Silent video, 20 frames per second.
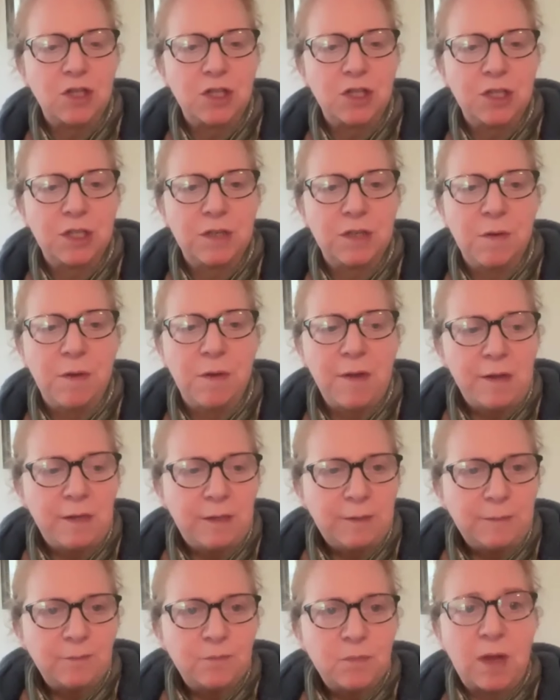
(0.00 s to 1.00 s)
question,
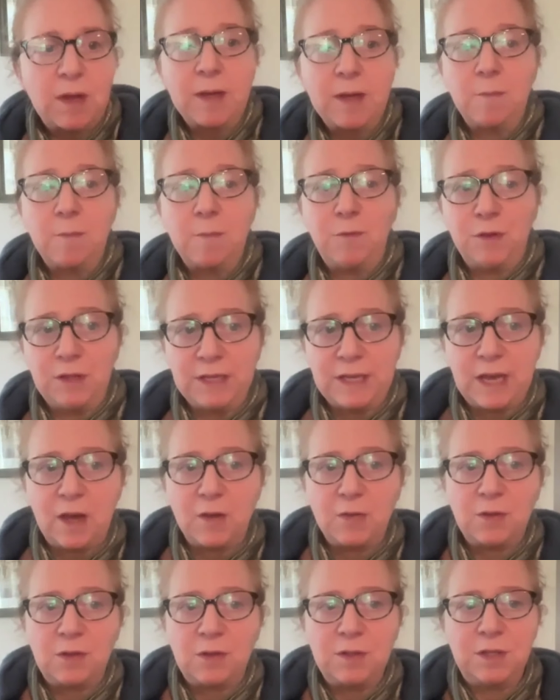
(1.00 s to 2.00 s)
I am filling
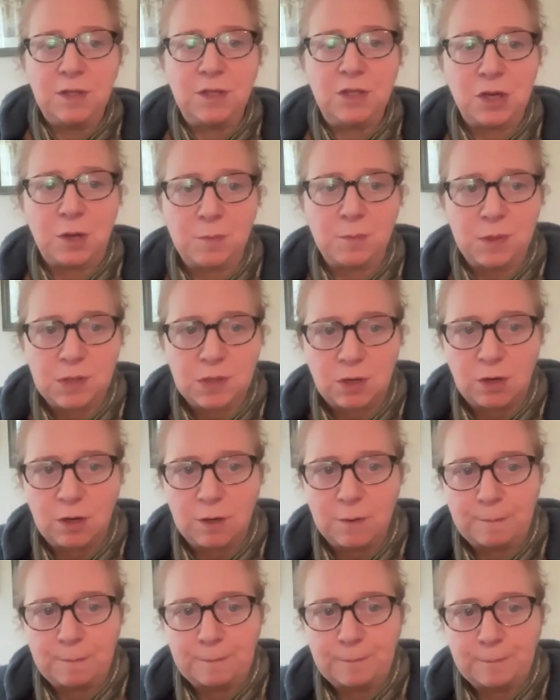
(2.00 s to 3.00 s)
out the Lead
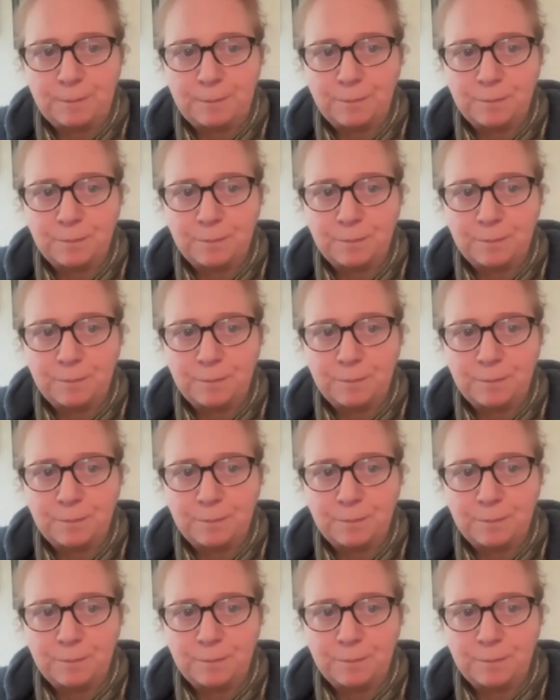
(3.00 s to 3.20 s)
Jumpstart